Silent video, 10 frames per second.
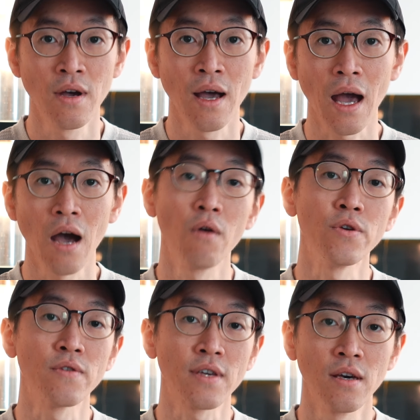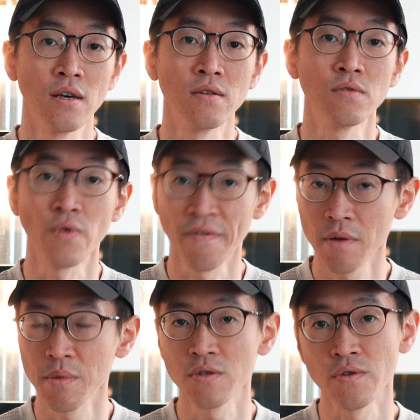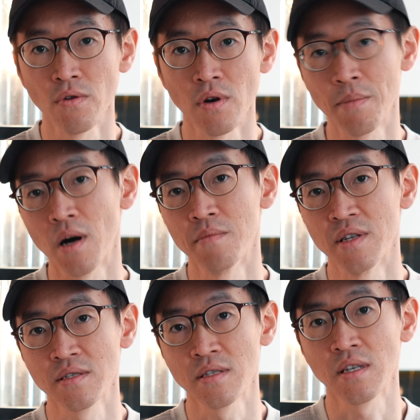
how you can refurbish your apartments